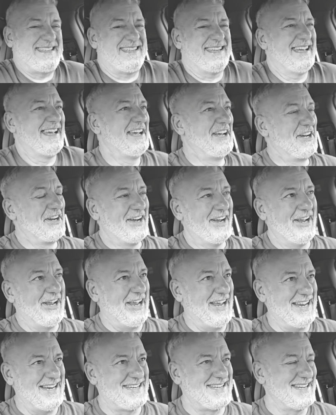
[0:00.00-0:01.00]

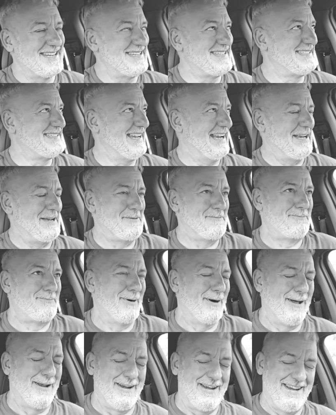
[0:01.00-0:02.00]
just said he
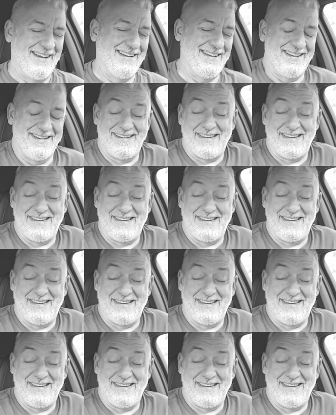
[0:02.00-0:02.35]
bought it from a